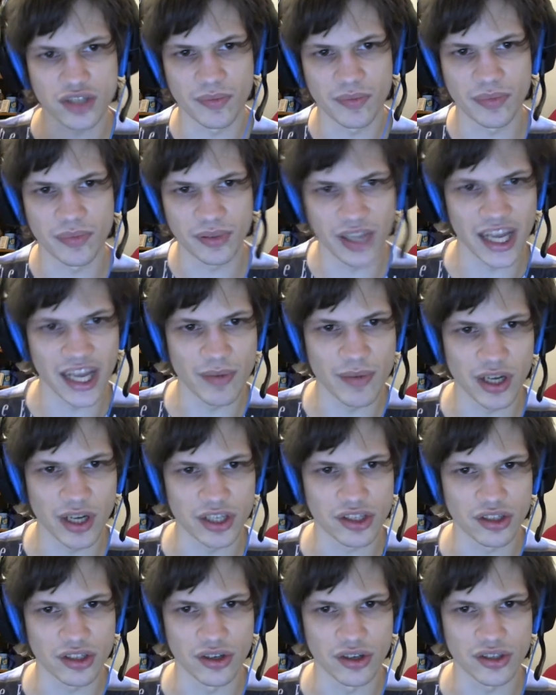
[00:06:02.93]
play a
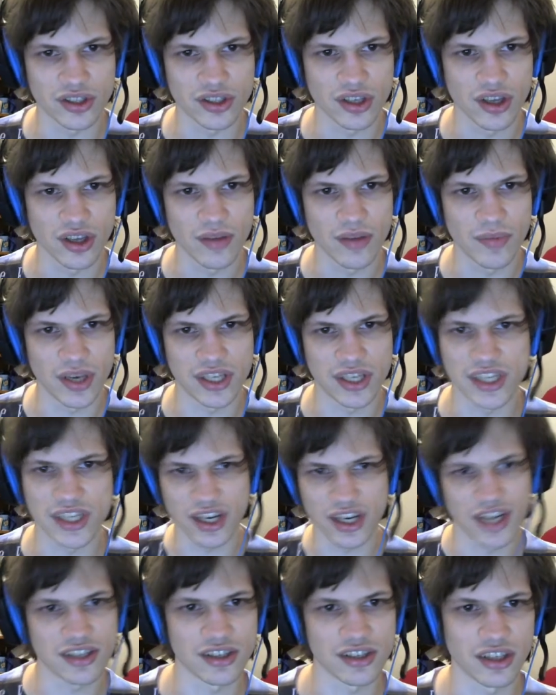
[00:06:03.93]
bunch of those because then
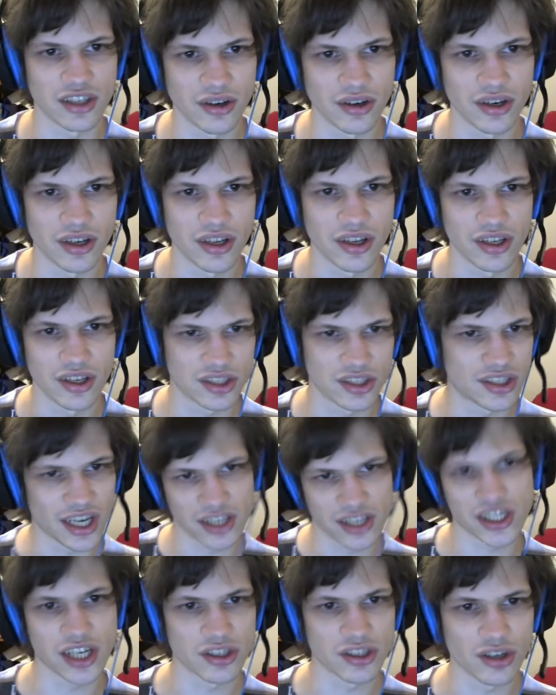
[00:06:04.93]
you get Zalira'd. Just
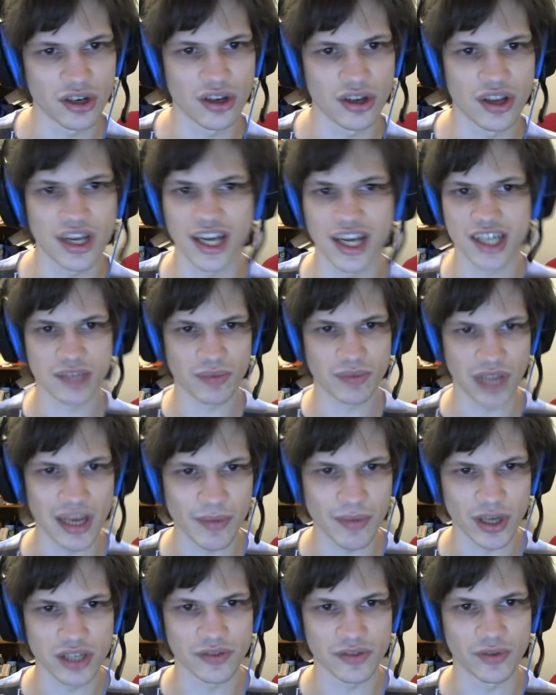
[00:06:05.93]
like Shantoto, you can't just play a
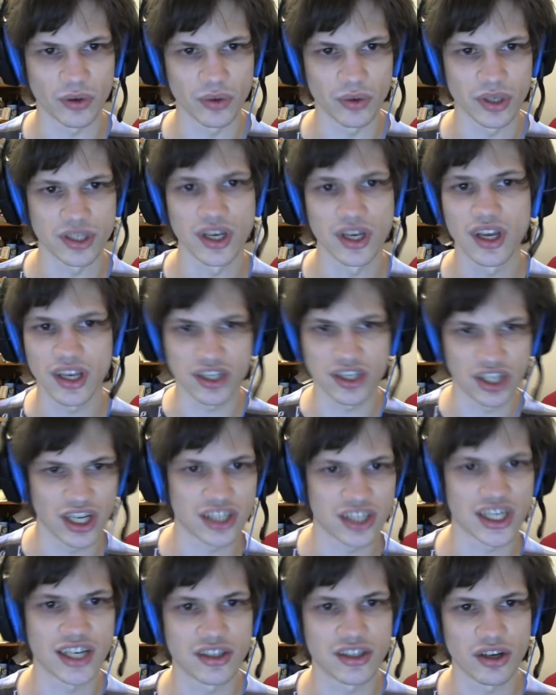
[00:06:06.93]
bunch of forwards because you
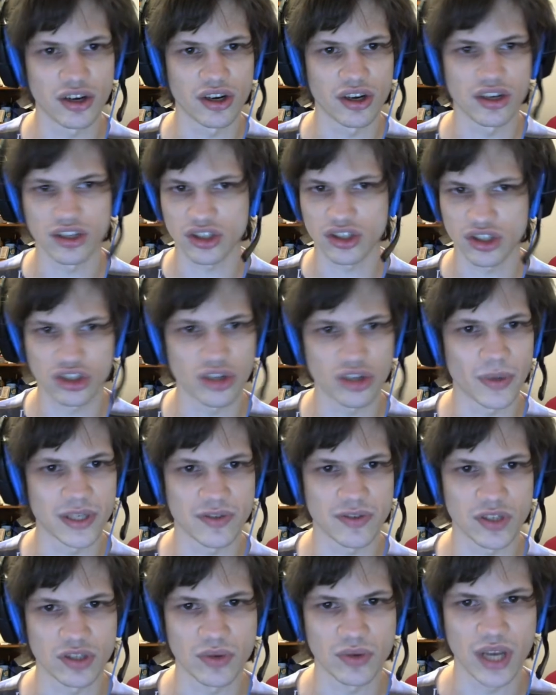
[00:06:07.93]
get Shantoto, and it's just so much
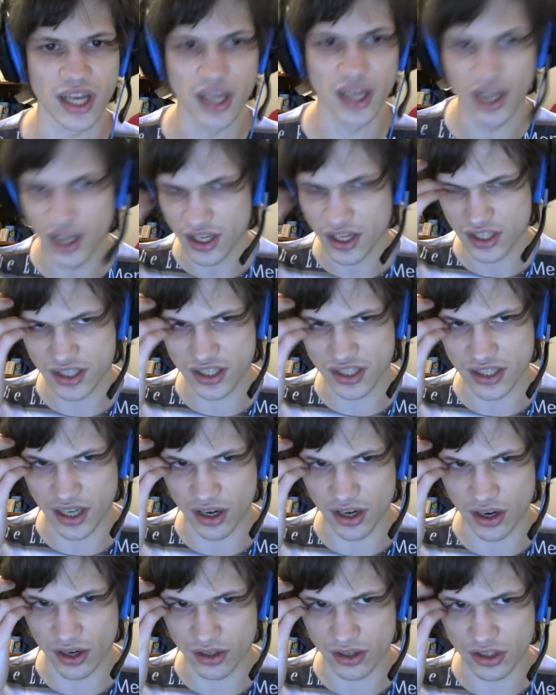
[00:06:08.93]
of a swing.
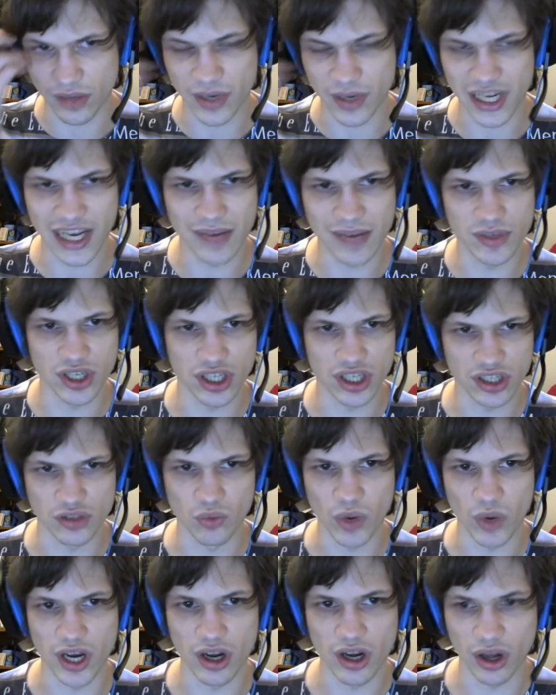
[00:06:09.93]
So many games you can just
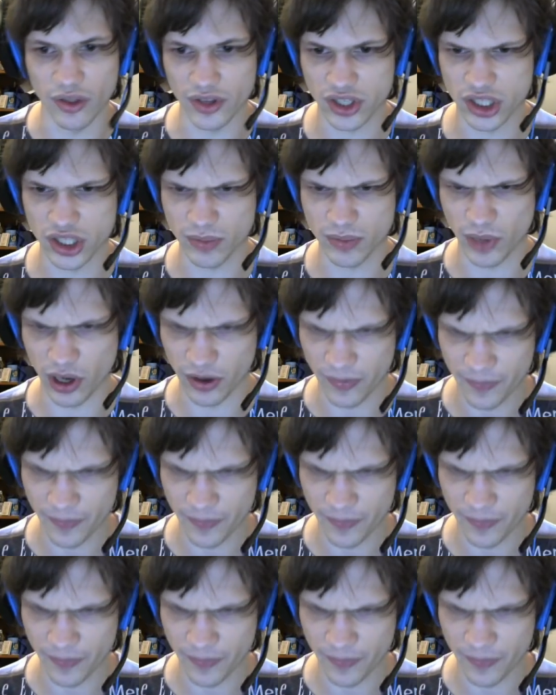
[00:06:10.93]
win on the spot